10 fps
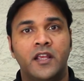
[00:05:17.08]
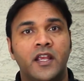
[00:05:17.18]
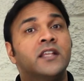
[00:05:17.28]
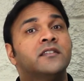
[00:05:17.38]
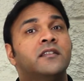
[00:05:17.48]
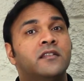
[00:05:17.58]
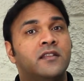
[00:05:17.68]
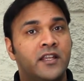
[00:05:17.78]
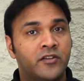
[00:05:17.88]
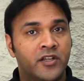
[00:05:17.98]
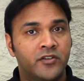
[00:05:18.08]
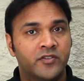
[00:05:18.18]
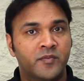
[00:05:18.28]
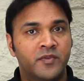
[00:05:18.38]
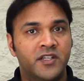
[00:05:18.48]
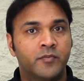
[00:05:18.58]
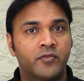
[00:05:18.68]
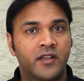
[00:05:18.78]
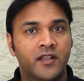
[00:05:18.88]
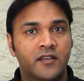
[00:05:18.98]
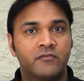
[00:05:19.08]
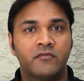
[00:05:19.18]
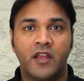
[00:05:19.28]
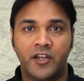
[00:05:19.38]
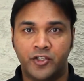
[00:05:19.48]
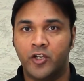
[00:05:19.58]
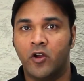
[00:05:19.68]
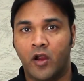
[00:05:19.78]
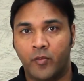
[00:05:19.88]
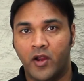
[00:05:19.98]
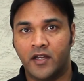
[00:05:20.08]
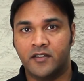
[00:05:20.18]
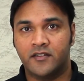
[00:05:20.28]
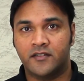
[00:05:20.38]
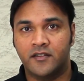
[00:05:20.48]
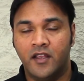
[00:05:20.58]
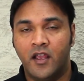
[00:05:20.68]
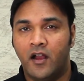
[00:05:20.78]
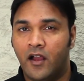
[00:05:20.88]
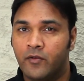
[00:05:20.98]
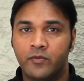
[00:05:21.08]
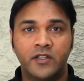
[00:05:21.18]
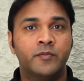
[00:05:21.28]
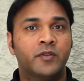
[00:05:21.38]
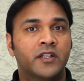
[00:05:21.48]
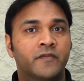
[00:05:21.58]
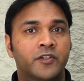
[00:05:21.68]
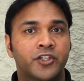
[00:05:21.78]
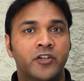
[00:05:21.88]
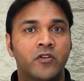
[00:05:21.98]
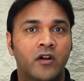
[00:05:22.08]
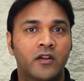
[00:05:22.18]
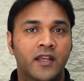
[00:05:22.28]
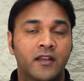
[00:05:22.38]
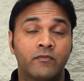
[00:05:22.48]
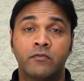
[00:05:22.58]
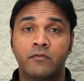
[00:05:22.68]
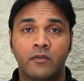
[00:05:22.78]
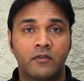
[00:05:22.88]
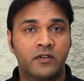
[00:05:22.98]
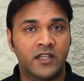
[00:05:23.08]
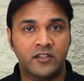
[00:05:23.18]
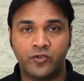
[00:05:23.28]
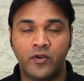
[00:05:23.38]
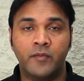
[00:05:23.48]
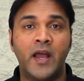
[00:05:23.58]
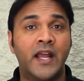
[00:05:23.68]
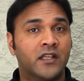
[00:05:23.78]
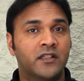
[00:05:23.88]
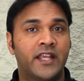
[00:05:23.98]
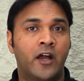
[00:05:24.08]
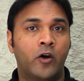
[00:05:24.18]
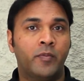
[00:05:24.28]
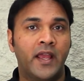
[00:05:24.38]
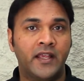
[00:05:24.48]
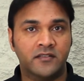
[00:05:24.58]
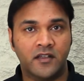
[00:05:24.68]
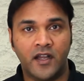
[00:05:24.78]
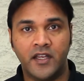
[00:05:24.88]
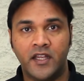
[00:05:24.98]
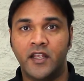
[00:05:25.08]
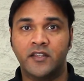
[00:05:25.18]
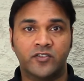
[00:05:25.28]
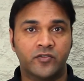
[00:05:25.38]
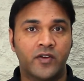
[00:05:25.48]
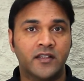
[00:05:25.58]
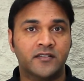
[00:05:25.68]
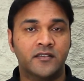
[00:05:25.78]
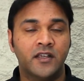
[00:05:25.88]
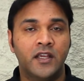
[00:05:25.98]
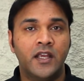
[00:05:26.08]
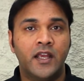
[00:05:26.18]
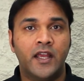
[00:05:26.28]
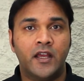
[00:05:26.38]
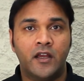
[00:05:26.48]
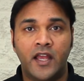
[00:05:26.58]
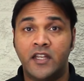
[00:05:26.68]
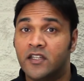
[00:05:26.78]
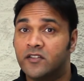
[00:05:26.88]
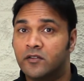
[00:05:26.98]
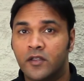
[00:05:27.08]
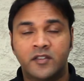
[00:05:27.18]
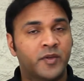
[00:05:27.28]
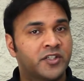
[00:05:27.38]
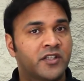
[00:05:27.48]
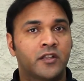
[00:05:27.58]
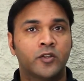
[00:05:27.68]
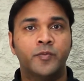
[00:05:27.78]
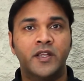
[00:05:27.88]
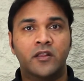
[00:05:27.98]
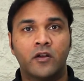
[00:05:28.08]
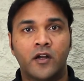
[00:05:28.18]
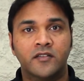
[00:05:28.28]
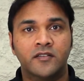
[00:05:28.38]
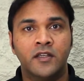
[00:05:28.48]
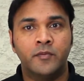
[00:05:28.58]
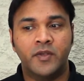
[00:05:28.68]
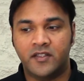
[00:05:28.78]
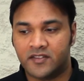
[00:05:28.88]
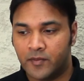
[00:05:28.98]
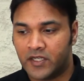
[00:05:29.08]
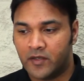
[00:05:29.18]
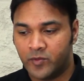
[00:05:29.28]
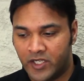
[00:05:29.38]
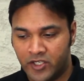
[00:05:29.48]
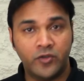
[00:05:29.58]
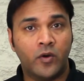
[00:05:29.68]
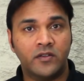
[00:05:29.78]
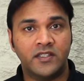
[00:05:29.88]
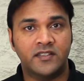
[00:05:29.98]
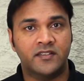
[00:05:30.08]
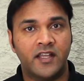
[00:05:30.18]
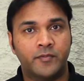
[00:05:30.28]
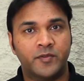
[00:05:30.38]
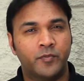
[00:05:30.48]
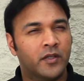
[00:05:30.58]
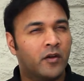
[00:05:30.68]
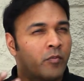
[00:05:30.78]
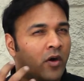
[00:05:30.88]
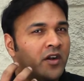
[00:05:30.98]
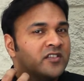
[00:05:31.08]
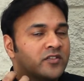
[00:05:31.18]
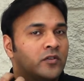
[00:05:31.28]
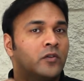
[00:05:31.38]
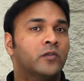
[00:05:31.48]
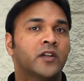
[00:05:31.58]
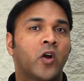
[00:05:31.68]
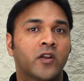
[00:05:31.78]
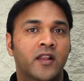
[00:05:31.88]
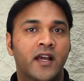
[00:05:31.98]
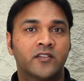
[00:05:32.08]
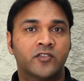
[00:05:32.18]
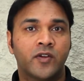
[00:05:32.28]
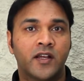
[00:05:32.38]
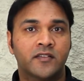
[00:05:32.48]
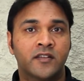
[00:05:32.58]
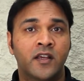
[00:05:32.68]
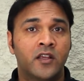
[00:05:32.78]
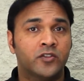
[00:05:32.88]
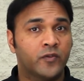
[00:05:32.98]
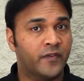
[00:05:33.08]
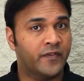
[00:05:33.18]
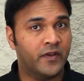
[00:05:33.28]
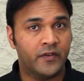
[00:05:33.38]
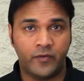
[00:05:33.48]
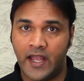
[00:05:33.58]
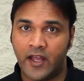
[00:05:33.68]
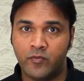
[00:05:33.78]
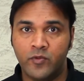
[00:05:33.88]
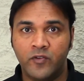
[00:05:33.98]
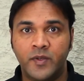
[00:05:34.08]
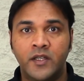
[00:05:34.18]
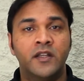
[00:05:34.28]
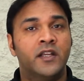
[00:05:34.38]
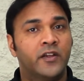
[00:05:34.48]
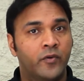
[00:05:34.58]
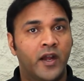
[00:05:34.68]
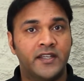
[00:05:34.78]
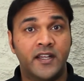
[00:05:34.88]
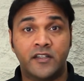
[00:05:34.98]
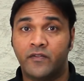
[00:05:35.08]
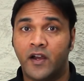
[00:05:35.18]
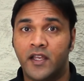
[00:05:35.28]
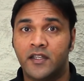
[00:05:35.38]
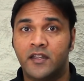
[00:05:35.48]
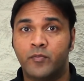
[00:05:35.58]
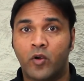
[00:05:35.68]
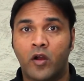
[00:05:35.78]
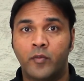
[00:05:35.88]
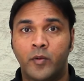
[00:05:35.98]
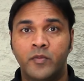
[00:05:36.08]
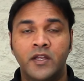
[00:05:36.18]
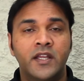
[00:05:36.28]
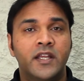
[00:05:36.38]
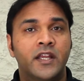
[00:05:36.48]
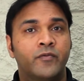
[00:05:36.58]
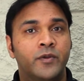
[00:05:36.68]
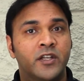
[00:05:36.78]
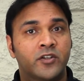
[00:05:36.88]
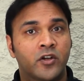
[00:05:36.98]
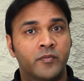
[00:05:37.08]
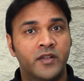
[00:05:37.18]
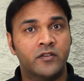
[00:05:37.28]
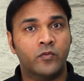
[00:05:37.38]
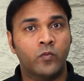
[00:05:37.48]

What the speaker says: is then you can do some deep breathing and Qigong practice. I really believe that Qigong can dramatically help anxiety and stress and these, especially the looping thoughts, because sometimes we can do all these steps, but our body's still holding on to that stress. So if we had our movement, if we identified the problem, if we determined